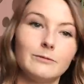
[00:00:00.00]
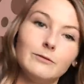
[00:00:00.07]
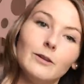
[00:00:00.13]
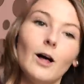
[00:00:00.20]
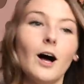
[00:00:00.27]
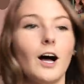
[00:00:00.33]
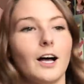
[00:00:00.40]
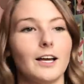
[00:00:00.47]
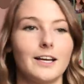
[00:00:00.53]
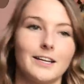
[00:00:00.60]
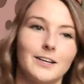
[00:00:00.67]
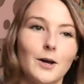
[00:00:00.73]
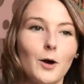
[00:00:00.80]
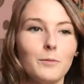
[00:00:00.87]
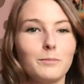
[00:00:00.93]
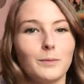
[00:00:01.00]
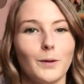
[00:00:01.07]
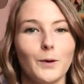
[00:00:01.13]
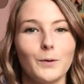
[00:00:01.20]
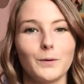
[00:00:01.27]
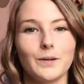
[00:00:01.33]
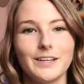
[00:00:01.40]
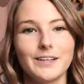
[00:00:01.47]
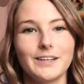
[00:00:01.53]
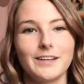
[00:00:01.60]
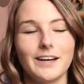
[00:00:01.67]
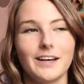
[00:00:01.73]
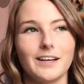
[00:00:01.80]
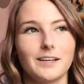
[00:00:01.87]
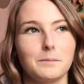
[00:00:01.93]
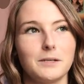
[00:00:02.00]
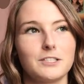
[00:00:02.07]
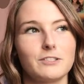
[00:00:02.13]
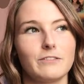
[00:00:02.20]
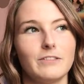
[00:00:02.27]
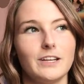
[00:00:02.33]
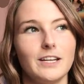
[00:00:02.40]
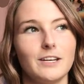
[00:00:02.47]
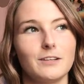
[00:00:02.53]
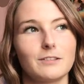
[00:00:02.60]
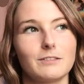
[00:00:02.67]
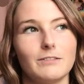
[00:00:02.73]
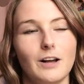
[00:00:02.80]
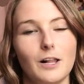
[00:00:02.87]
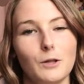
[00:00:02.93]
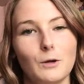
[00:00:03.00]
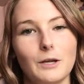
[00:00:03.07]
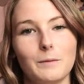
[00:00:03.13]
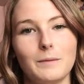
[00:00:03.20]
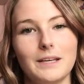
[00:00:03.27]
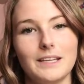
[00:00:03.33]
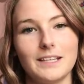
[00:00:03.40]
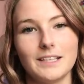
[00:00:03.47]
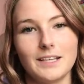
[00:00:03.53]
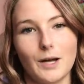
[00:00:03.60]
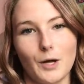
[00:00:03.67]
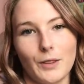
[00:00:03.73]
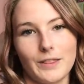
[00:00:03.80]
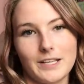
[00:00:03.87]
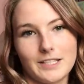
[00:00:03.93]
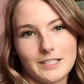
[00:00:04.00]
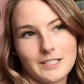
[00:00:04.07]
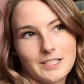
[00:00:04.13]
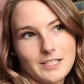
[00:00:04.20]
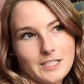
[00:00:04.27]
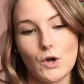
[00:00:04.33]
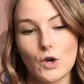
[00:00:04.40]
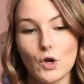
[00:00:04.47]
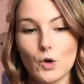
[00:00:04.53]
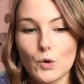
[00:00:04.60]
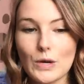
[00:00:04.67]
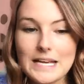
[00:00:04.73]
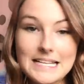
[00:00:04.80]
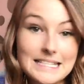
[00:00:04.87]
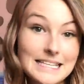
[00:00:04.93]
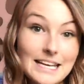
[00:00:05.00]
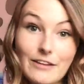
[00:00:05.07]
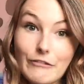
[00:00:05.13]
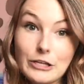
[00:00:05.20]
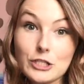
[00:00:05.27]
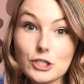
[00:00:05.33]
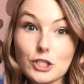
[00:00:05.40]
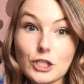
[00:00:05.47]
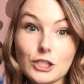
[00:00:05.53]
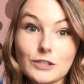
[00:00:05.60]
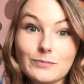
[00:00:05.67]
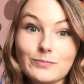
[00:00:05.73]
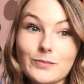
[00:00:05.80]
vlog and upload a bunch of videos following me on this crazy adventure.